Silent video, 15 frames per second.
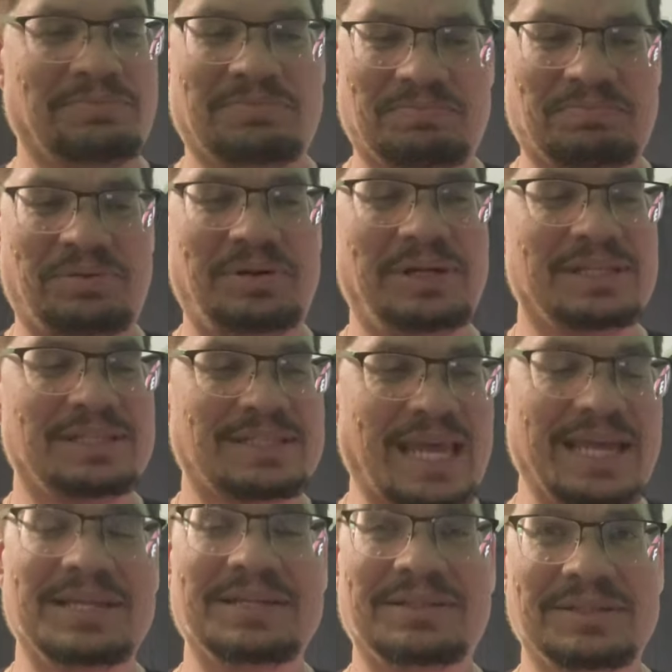pretty
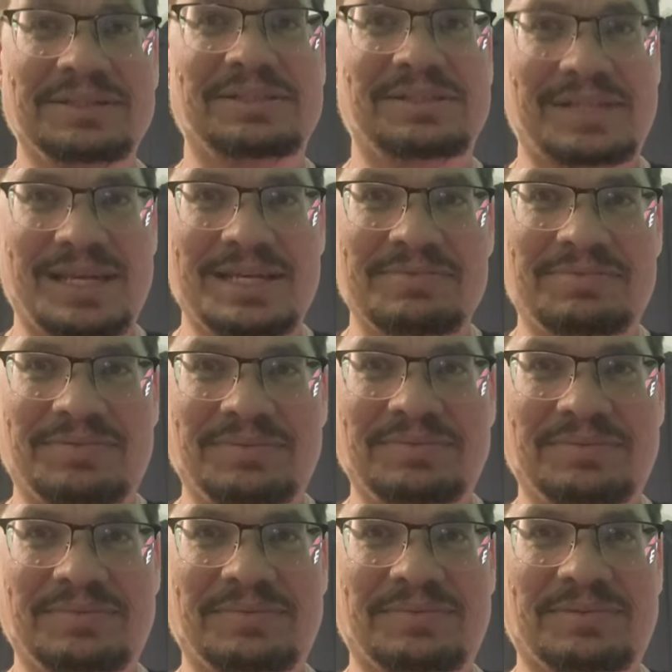dang good shape
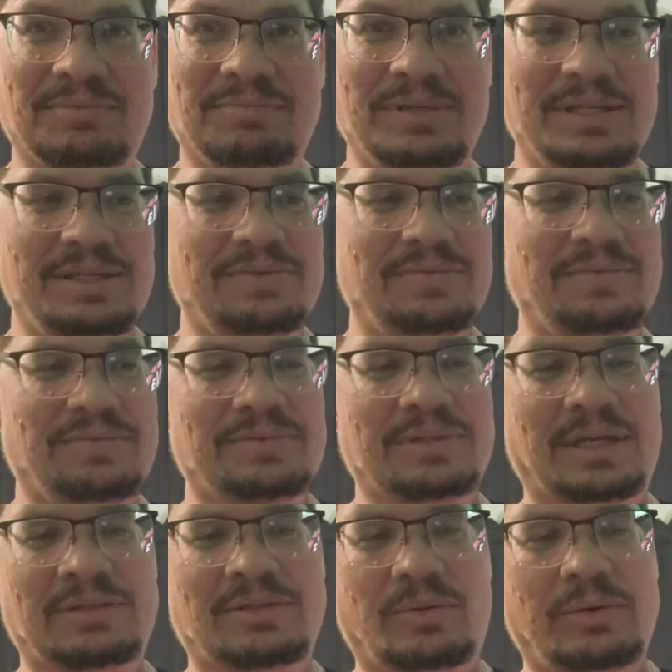to be
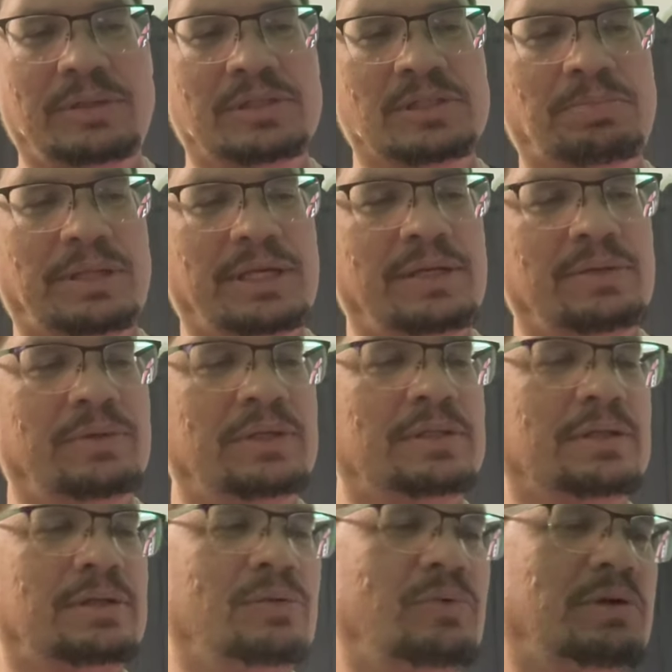a toy that's played with,
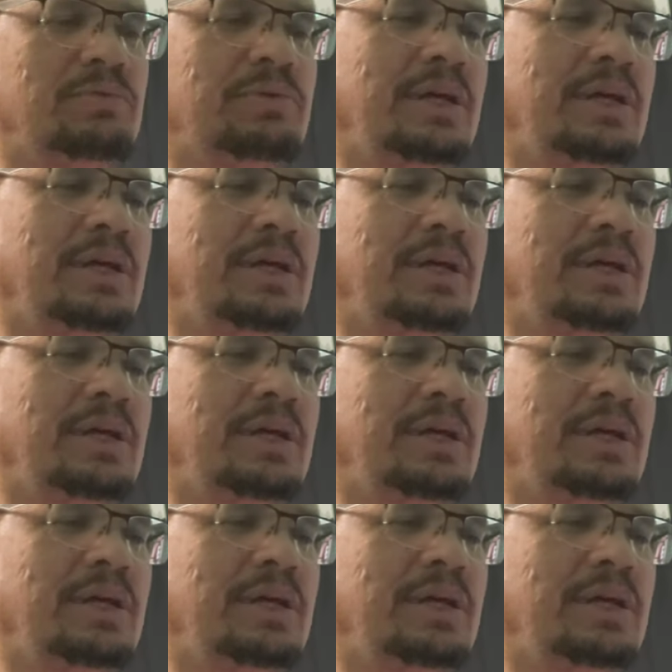and whoever